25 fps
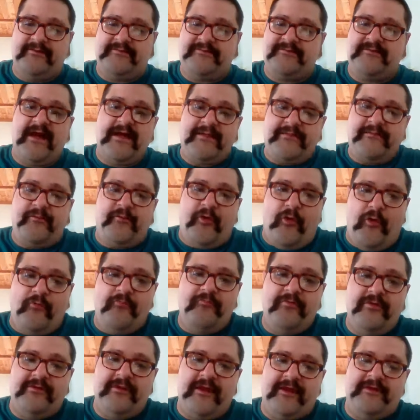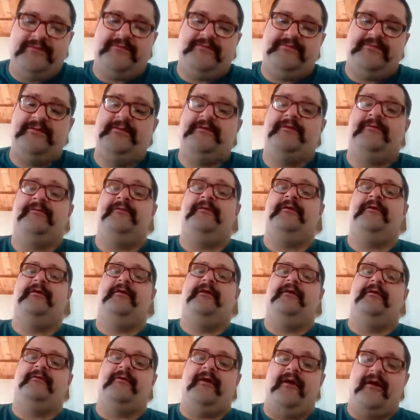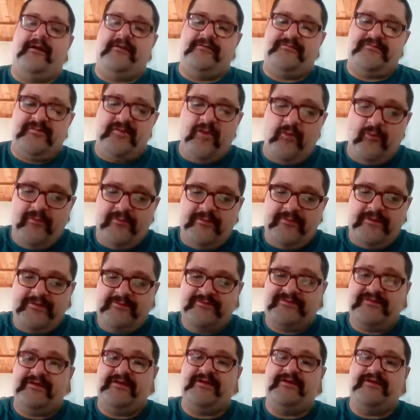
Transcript: It's not the COVID-19 that is doing this.